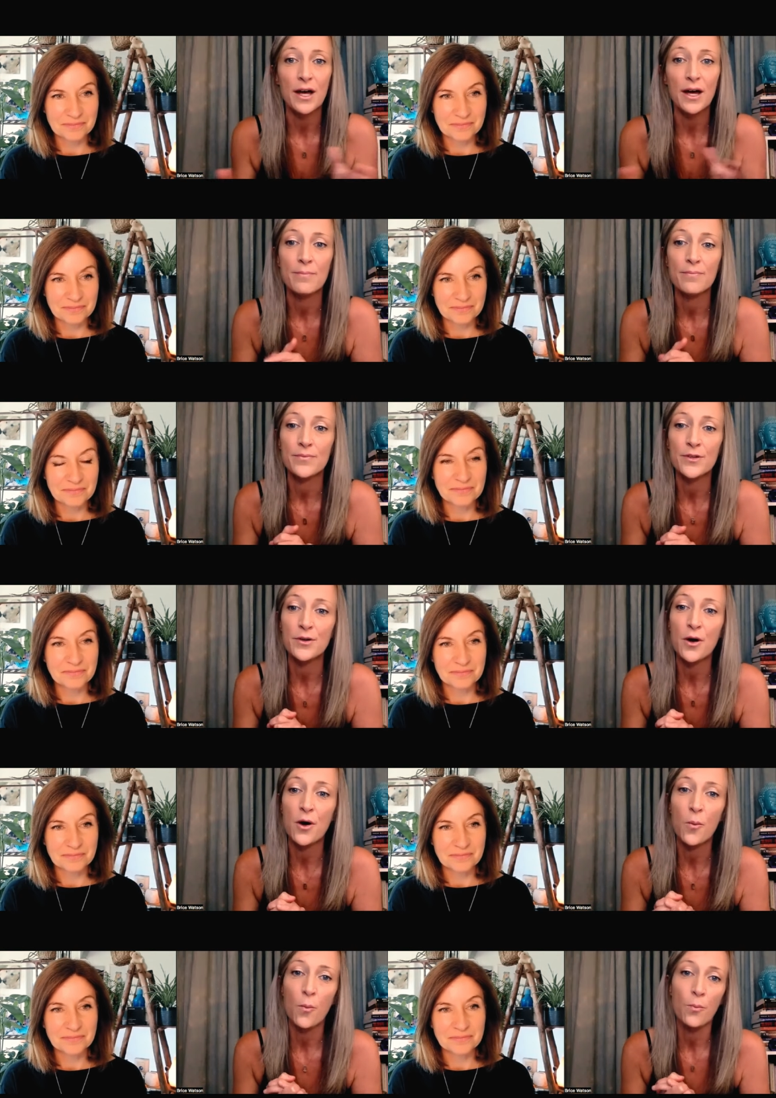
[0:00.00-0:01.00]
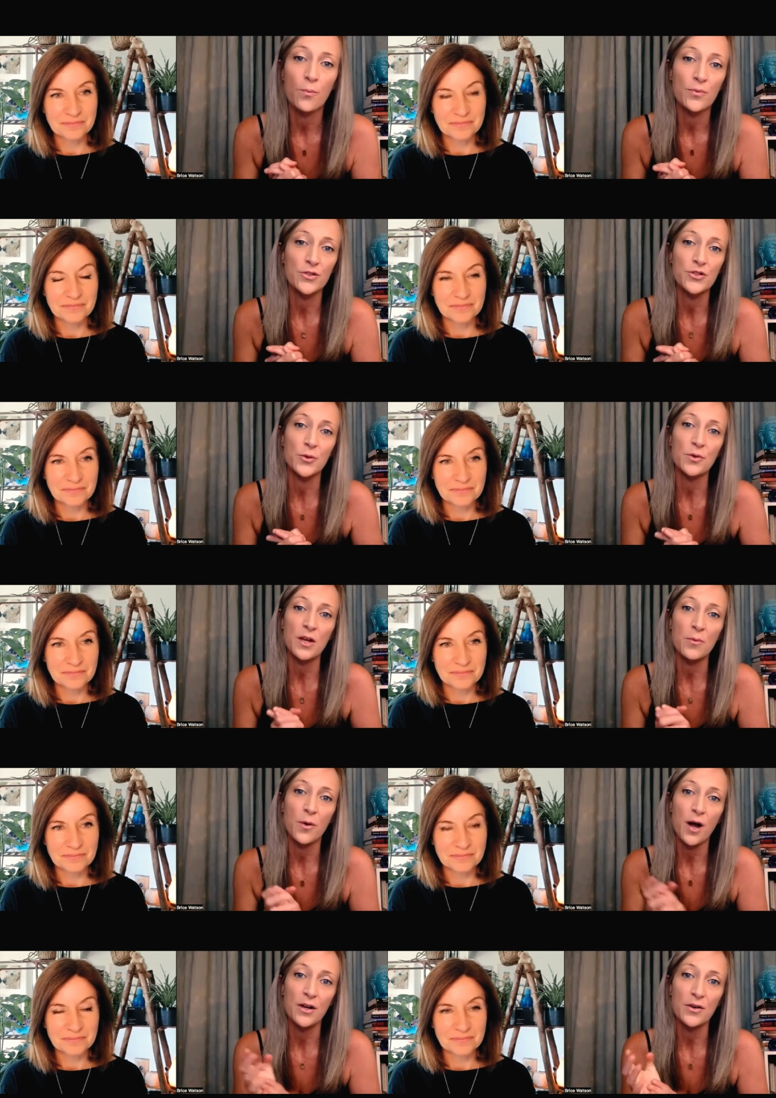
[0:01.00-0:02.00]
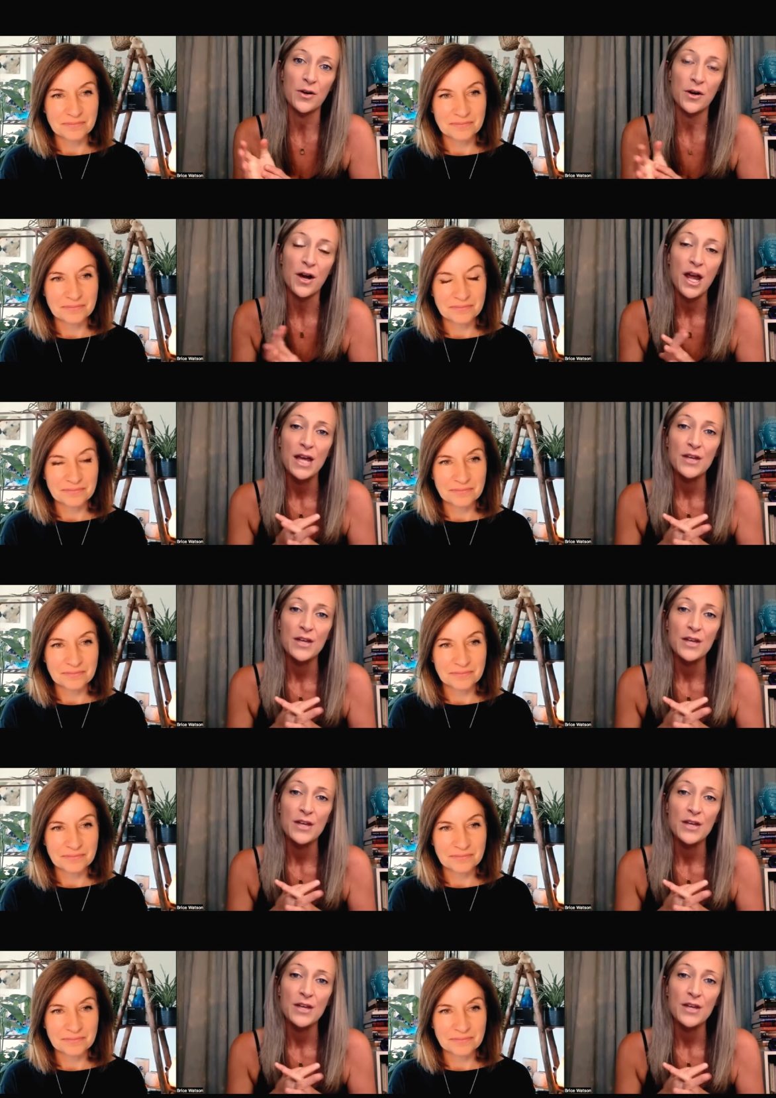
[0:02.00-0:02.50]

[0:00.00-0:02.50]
Speaker 1: Um, you know the scrutiny we're under.